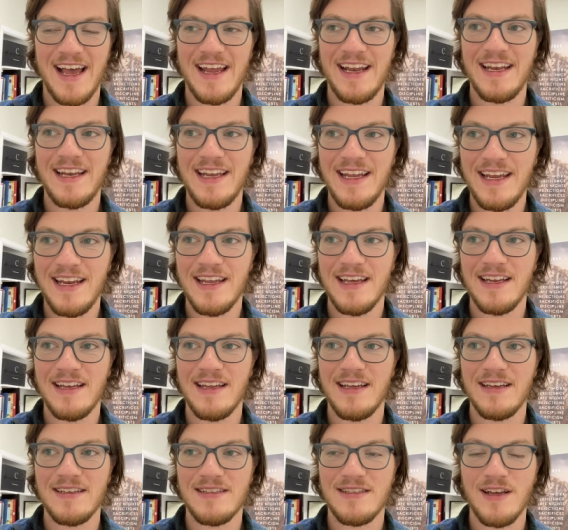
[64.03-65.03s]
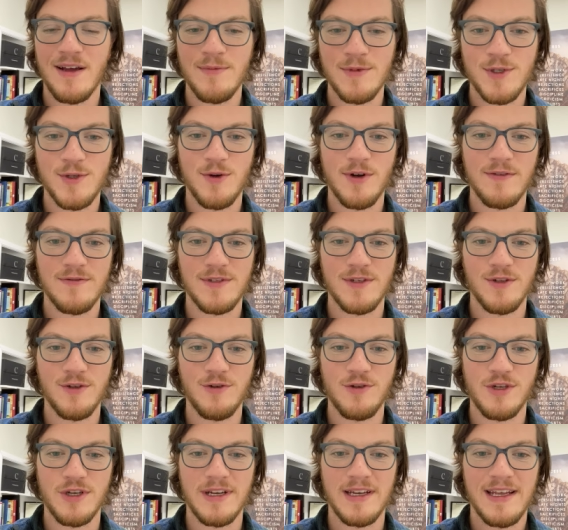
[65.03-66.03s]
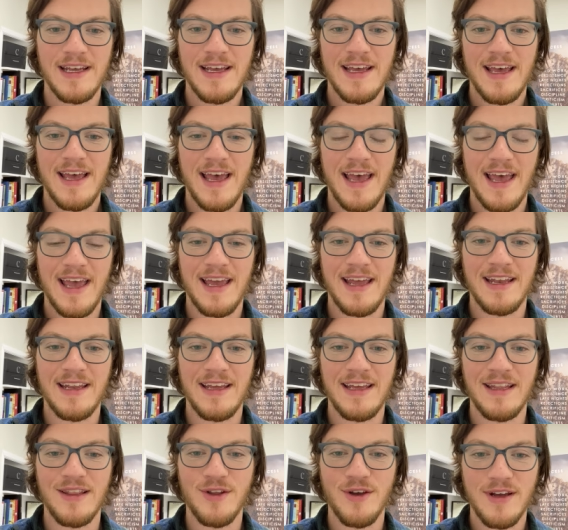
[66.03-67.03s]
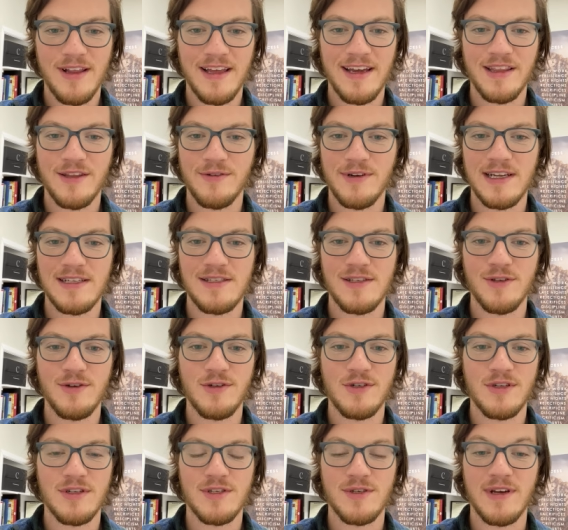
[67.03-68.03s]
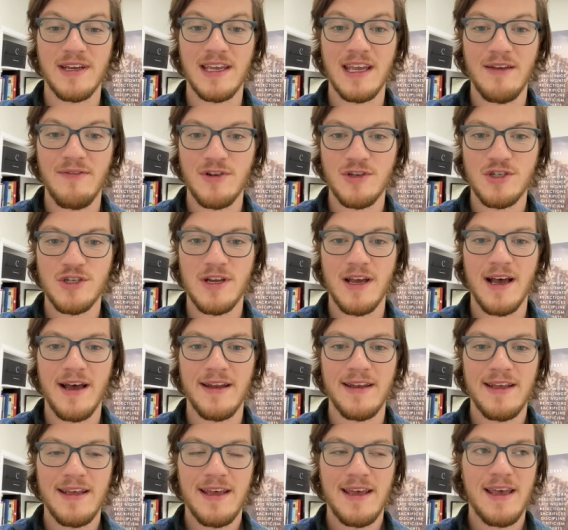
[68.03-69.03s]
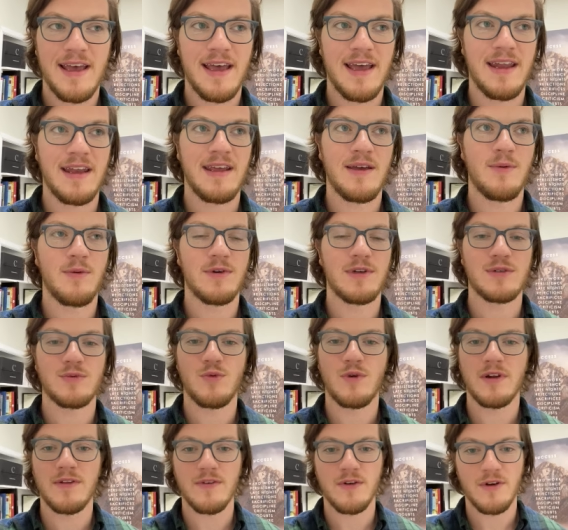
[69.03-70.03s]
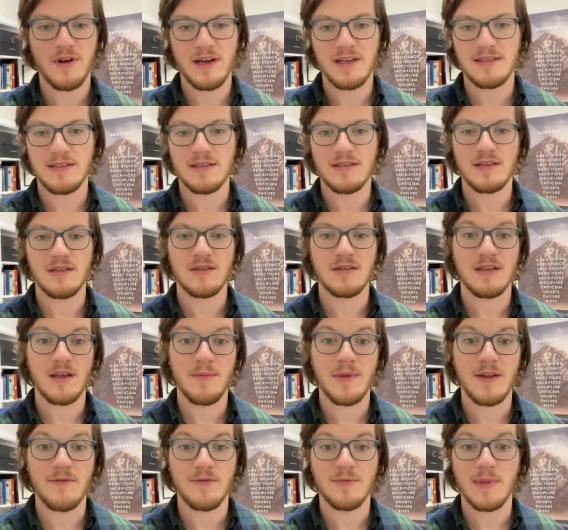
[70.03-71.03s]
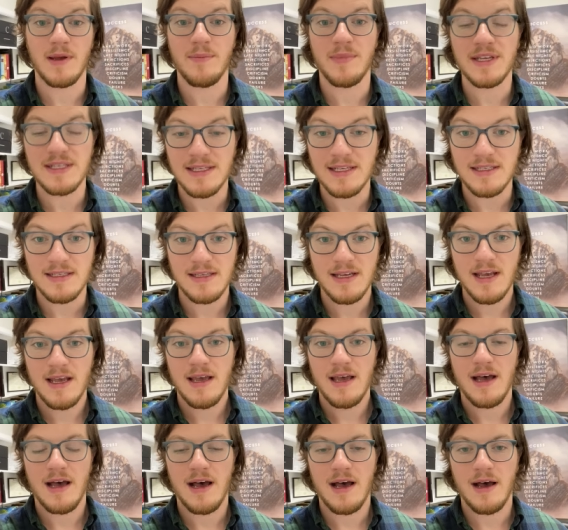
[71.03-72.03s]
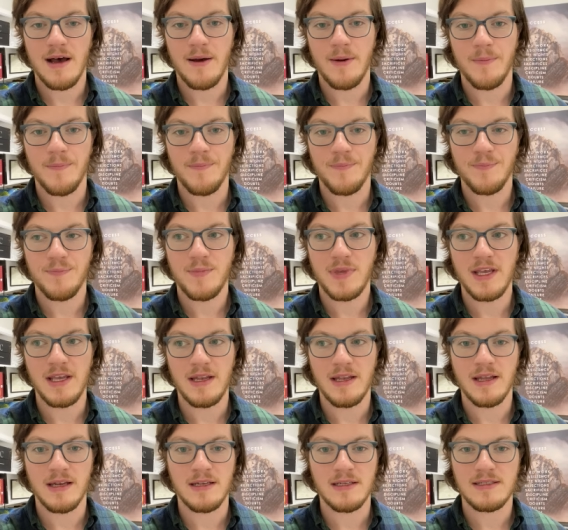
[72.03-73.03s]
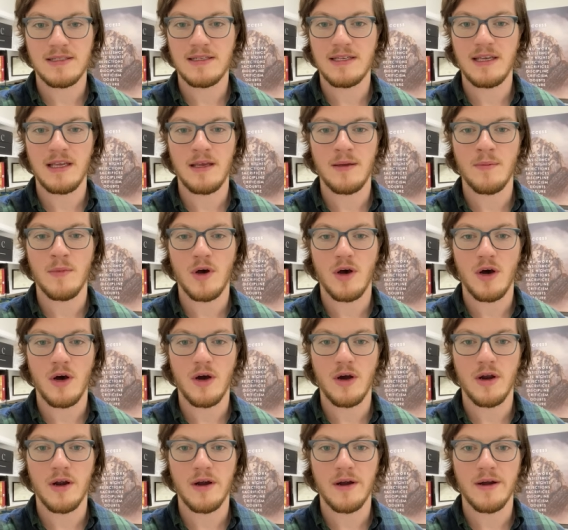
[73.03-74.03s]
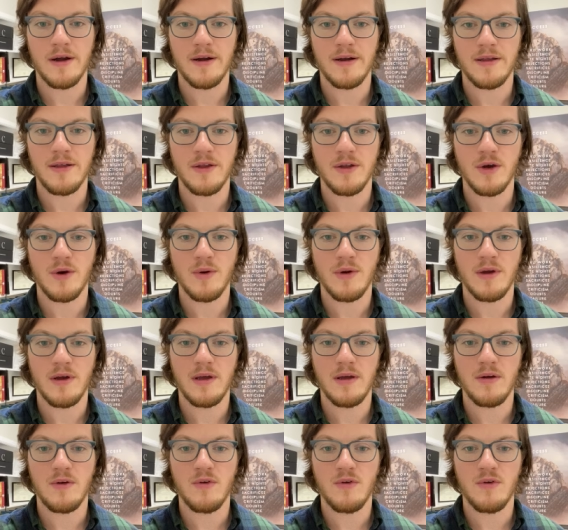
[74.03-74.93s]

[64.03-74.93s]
i needed some sort of solution and it looked like the right solution so i gave it a shot and it was one of the greatest decisions i made for my business um, pete and his team are you know